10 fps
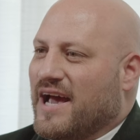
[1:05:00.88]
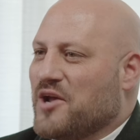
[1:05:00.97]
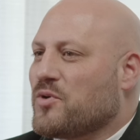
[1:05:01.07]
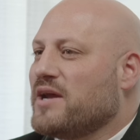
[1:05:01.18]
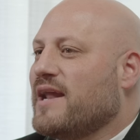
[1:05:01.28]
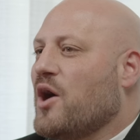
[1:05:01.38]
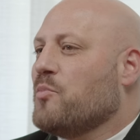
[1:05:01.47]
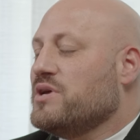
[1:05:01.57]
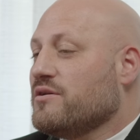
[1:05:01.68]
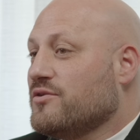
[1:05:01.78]
And right now,
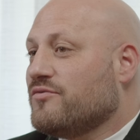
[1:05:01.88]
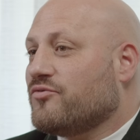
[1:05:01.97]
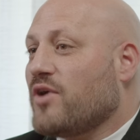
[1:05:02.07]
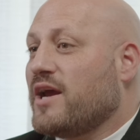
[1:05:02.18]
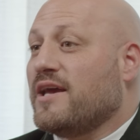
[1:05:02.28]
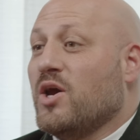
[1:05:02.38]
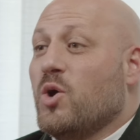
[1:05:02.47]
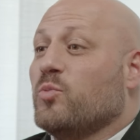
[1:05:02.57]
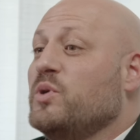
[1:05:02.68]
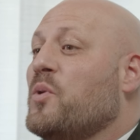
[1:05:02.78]
being Good Friday,
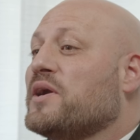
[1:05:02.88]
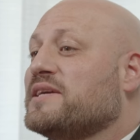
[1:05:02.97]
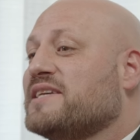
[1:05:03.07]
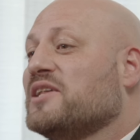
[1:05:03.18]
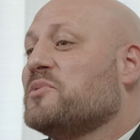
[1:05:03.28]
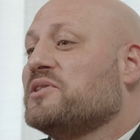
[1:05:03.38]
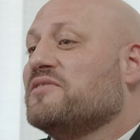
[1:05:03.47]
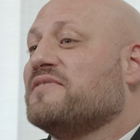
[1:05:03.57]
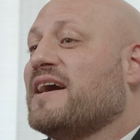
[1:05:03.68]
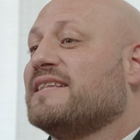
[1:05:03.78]
we want to celebrate
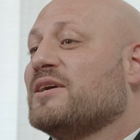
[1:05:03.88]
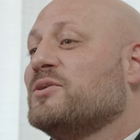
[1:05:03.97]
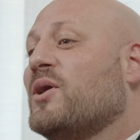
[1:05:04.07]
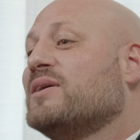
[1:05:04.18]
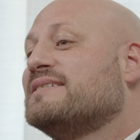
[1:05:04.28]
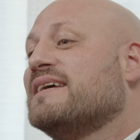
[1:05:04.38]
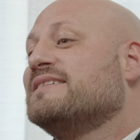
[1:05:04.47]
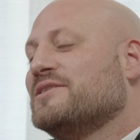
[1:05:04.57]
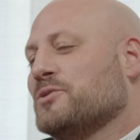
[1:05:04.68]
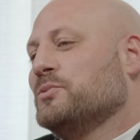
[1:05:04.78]
the fact that God
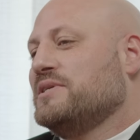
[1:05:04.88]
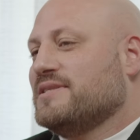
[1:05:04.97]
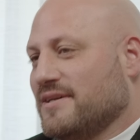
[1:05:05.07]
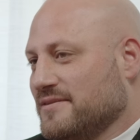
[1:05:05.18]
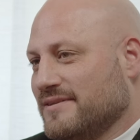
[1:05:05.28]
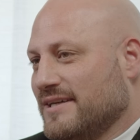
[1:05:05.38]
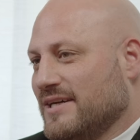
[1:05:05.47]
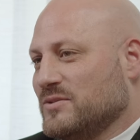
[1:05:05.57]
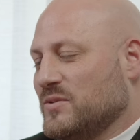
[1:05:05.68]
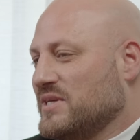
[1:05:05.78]
sent His only Son
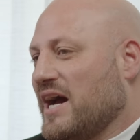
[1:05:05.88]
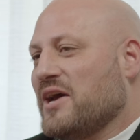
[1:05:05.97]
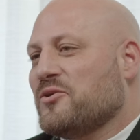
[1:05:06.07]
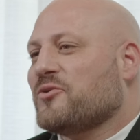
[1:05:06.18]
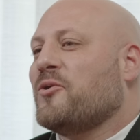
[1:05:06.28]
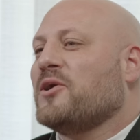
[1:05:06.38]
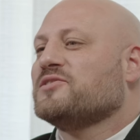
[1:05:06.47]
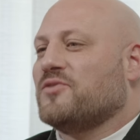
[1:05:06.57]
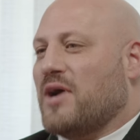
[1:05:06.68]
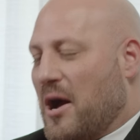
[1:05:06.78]
to die on the cross
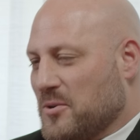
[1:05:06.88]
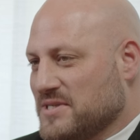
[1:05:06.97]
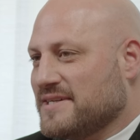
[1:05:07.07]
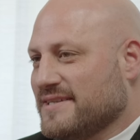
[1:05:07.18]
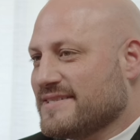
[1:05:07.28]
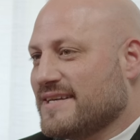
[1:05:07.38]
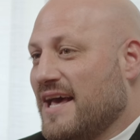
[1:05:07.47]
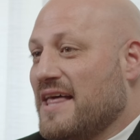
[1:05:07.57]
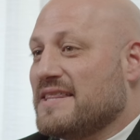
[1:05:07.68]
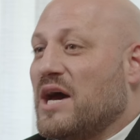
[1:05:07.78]
for our sins,
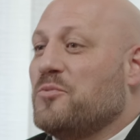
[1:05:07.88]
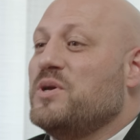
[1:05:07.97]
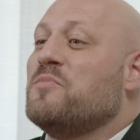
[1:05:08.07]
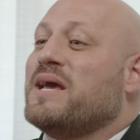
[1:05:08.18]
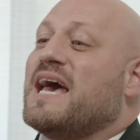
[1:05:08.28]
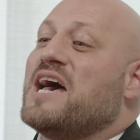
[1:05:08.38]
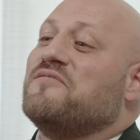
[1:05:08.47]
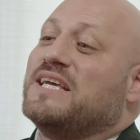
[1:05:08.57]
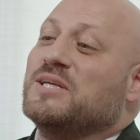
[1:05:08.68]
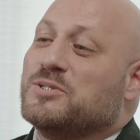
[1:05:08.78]
that we might
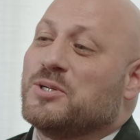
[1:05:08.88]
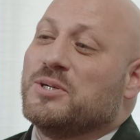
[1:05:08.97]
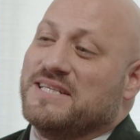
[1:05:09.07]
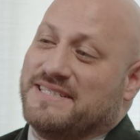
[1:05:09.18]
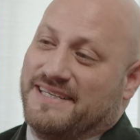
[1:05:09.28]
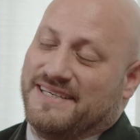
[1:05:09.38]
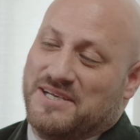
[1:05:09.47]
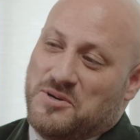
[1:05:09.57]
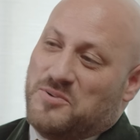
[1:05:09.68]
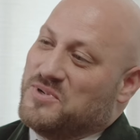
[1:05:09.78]
have eternity
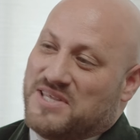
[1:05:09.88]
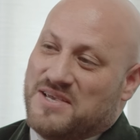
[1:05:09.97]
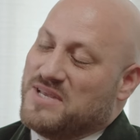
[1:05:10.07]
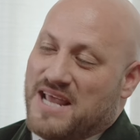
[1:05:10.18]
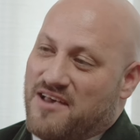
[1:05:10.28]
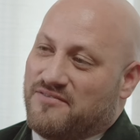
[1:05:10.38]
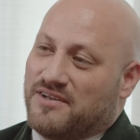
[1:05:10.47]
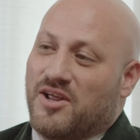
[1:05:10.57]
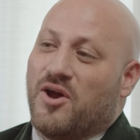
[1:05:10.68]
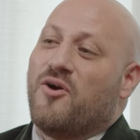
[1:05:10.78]
with Him in
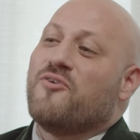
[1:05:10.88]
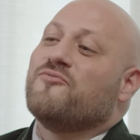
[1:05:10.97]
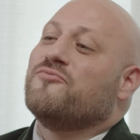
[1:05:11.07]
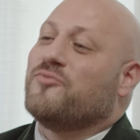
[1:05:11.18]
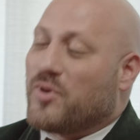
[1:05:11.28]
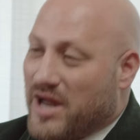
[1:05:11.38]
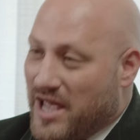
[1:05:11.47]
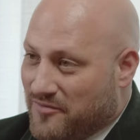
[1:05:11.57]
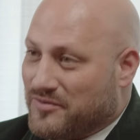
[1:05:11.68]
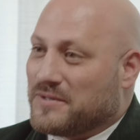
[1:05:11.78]
heaven
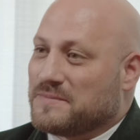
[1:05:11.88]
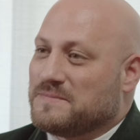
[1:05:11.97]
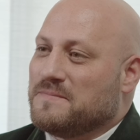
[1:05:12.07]
forever.